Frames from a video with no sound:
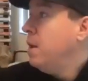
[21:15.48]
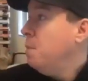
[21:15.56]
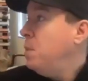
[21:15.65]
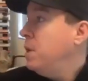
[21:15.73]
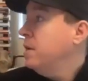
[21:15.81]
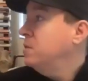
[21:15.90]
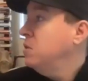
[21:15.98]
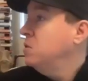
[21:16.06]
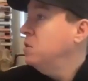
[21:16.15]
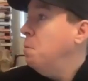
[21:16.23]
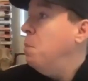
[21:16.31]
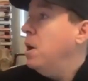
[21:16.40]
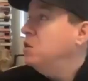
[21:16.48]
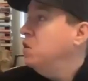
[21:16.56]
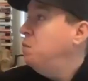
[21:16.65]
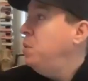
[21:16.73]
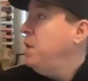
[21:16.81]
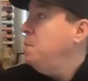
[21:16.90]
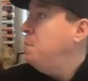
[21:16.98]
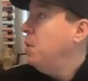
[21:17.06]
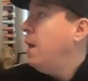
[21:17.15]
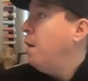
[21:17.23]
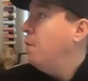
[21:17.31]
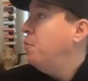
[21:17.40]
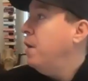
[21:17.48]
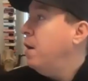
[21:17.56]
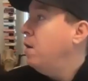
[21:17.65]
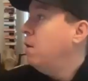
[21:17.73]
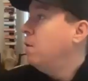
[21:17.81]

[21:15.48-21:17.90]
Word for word: because there's a bunch of people out there